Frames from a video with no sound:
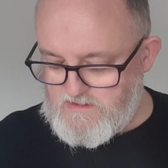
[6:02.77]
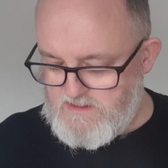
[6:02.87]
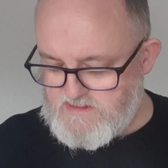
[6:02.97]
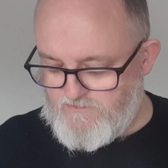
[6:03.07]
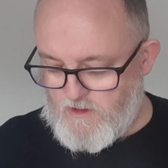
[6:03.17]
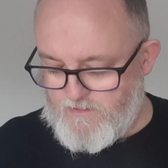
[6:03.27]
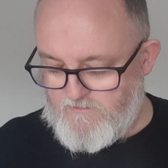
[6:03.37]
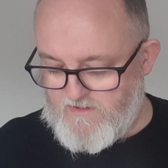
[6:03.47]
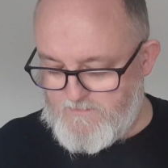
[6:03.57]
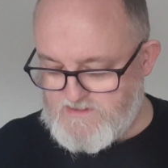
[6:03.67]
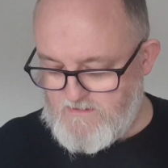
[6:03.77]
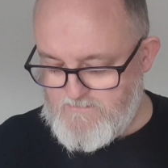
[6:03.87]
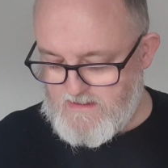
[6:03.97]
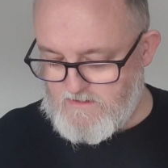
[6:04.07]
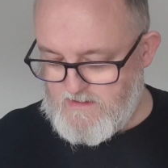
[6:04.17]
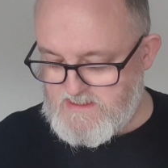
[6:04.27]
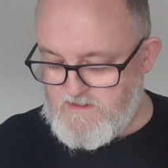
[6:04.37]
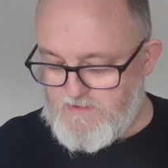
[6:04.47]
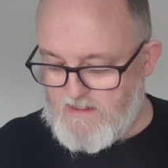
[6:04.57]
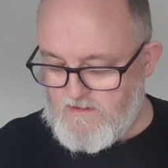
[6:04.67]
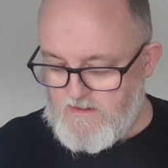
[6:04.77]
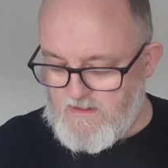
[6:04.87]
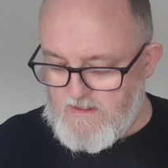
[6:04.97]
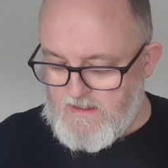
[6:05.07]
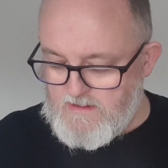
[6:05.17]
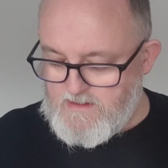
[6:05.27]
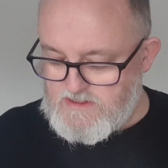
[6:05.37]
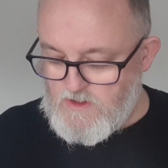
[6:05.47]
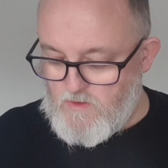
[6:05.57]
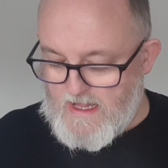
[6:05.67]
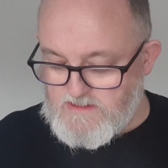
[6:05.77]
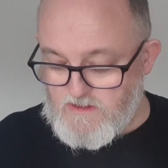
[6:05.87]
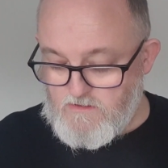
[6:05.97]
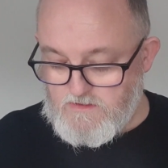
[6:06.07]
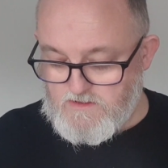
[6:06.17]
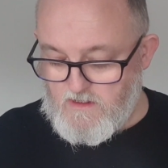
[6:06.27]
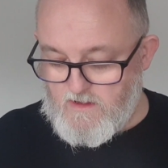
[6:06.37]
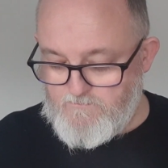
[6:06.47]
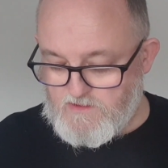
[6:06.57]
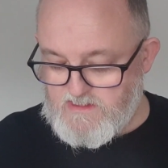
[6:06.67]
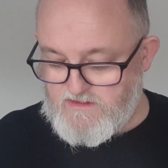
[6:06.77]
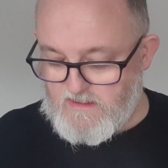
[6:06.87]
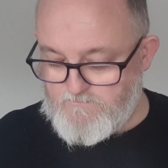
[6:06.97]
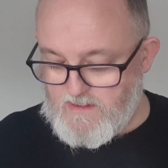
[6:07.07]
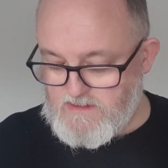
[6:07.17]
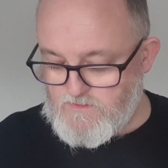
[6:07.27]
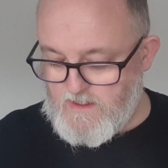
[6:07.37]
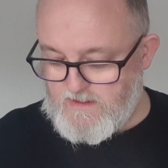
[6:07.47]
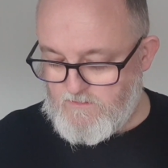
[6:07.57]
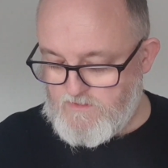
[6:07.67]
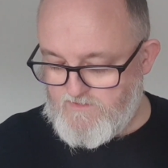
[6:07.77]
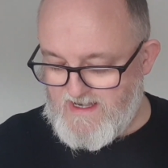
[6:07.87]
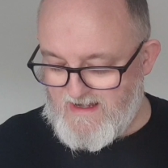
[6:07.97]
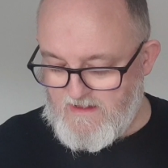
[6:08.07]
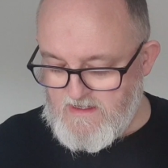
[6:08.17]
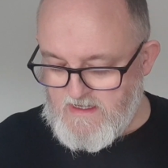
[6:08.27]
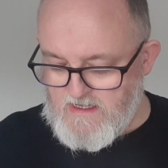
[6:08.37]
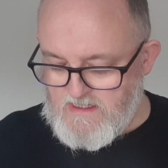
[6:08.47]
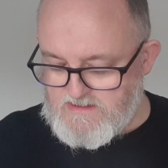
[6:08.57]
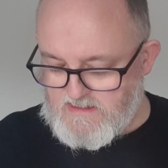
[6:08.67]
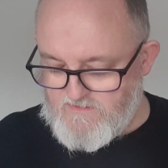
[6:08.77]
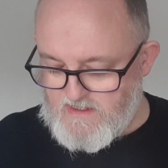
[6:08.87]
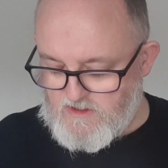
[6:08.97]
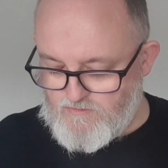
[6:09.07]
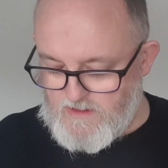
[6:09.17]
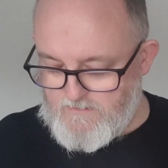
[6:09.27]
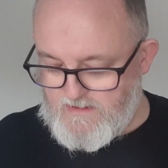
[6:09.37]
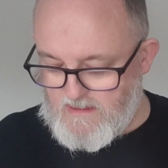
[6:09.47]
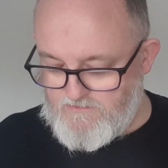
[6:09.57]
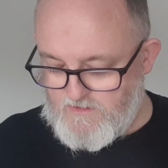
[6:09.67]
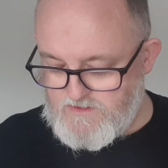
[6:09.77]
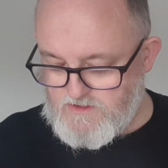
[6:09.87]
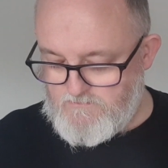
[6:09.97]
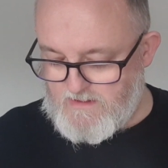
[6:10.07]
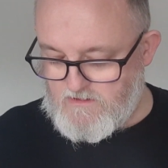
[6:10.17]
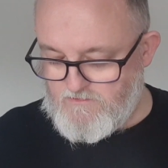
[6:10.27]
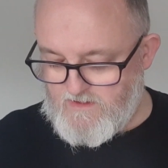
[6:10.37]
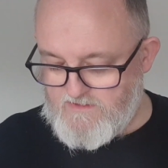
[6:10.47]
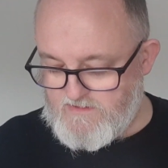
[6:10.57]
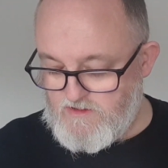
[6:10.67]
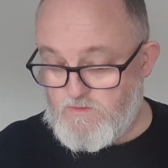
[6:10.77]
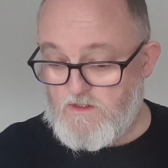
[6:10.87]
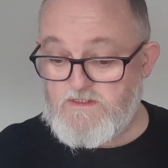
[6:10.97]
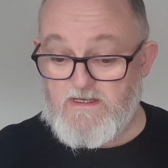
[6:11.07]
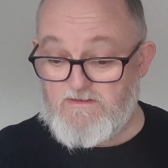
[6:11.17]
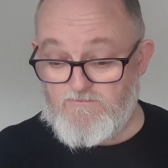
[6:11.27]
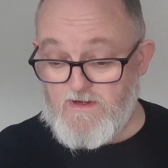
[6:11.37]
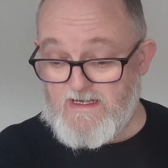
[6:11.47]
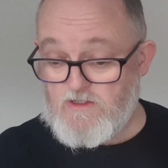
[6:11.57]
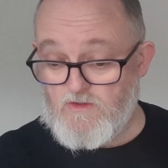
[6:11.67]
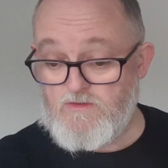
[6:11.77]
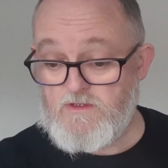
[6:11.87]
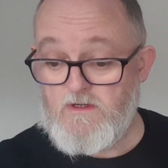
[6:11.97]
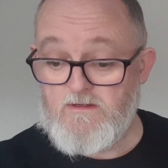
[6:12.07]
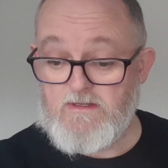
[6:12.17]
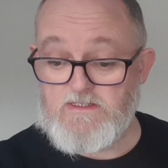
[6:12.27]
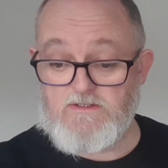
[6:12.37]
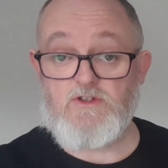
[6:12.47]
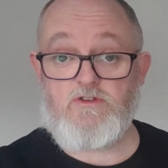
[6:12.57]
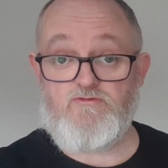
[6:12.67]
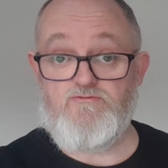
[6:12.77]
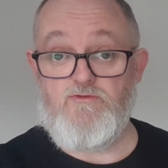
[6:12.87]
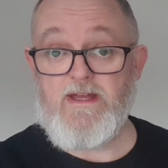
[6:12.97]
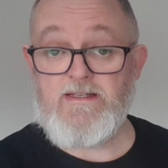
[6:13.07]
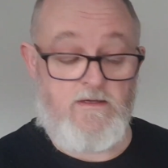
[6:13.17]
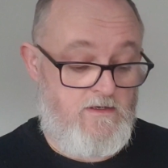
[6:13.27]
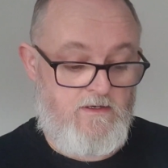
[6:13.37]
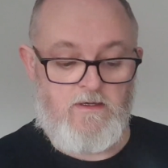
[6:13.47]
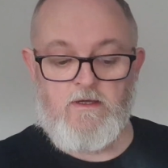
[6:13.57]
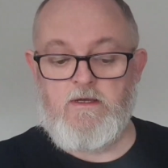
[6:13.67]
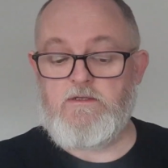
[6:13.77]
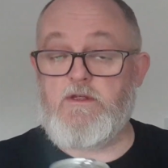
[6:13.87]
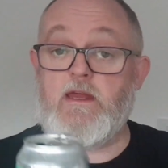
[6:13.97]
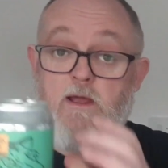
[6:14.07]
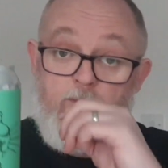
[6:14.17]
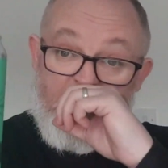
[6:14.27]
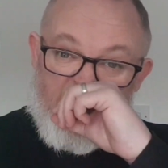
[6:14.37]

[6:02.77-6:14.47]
It's the 4.5% Mango Lassi Pale. There's no lactose, but a thick base working with vanilla to give it a creamy Alfonso mango flavour that you want. It really does. It's just great. So there you go.